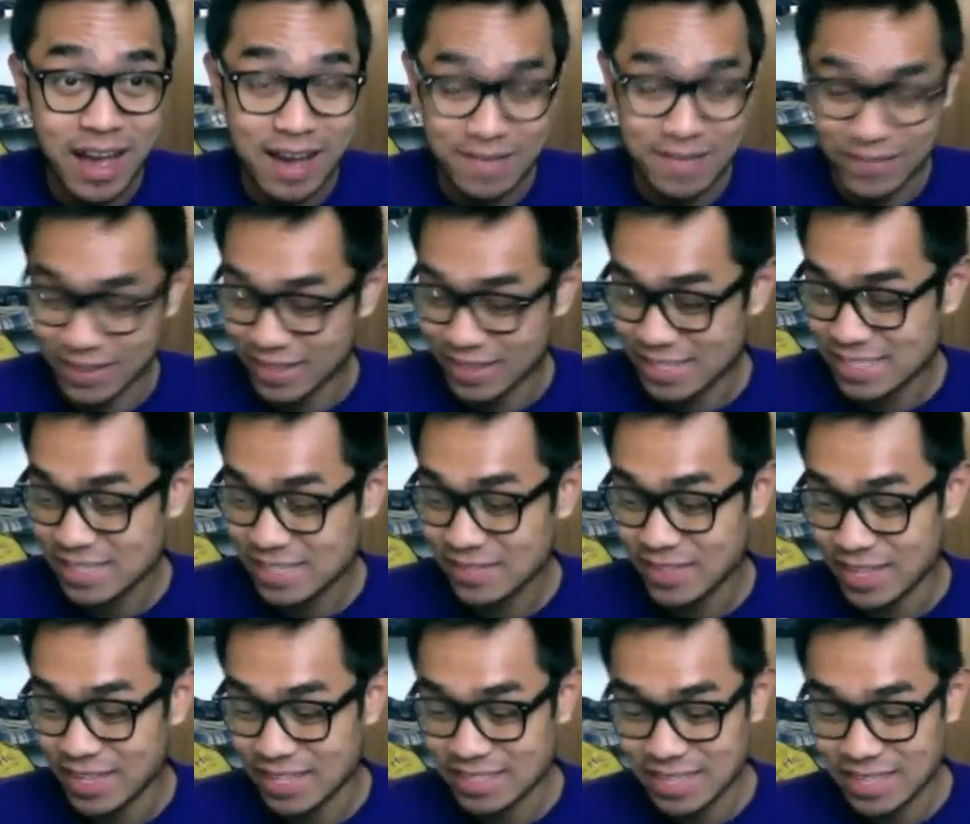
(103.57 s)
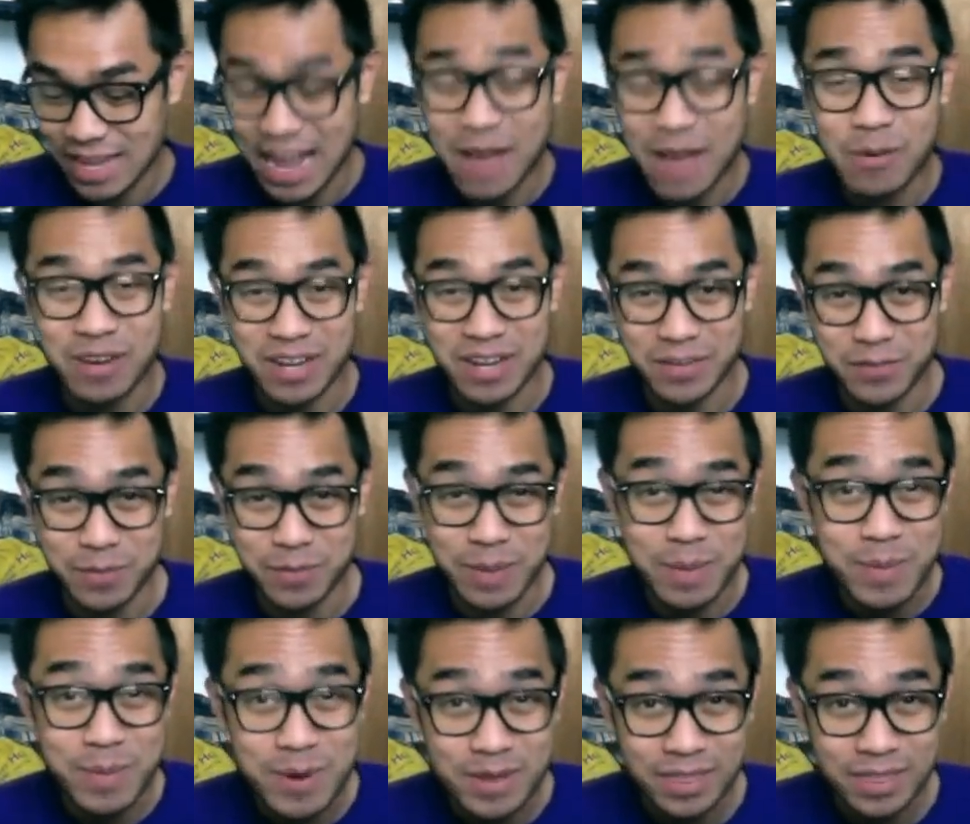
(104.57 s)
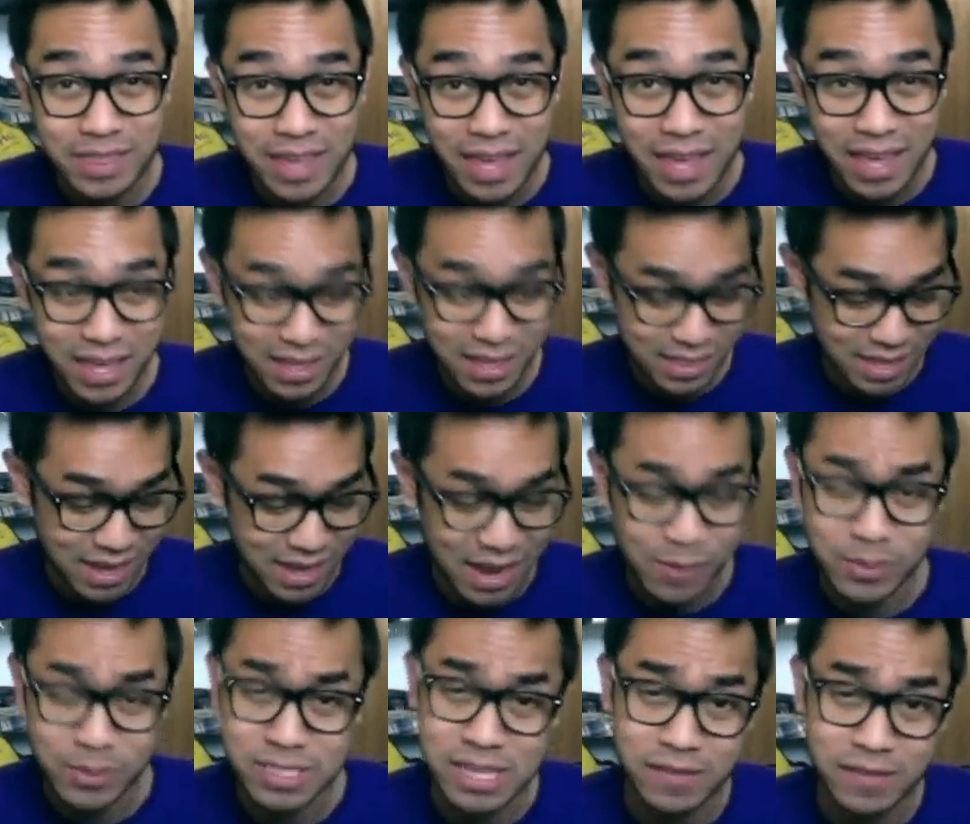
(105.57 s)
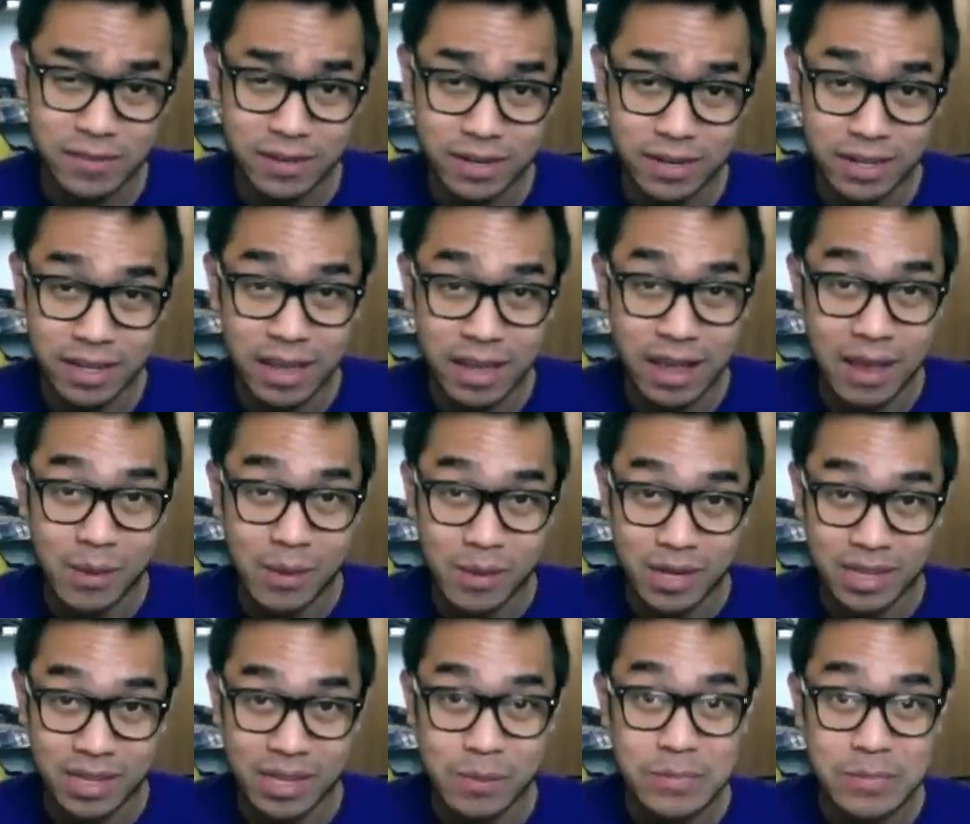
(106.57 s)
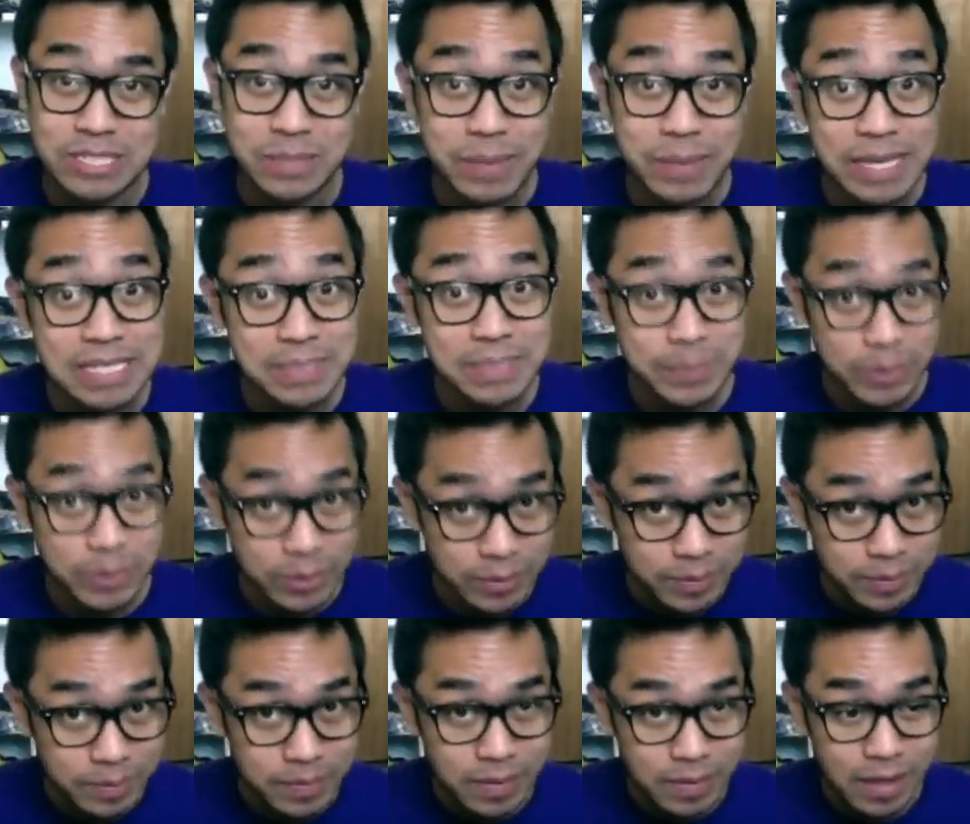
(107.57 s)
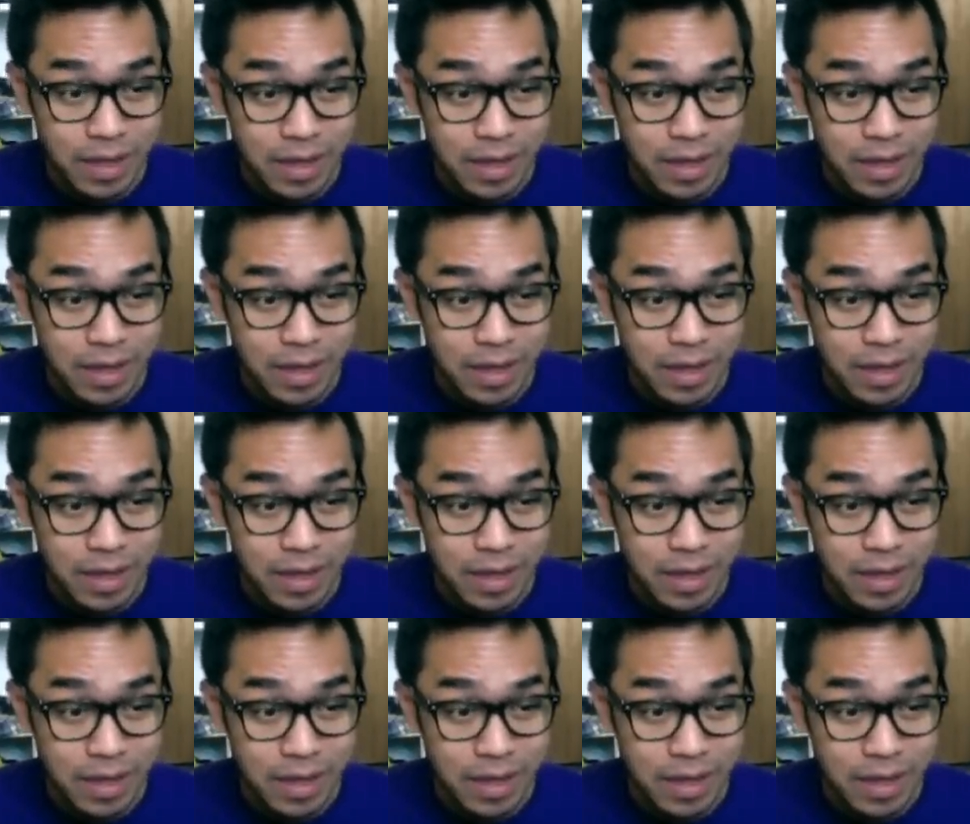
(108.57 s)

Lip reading: of a list of things that I wanted for my birthday that I was never gonna get, and one of them was a big spoon.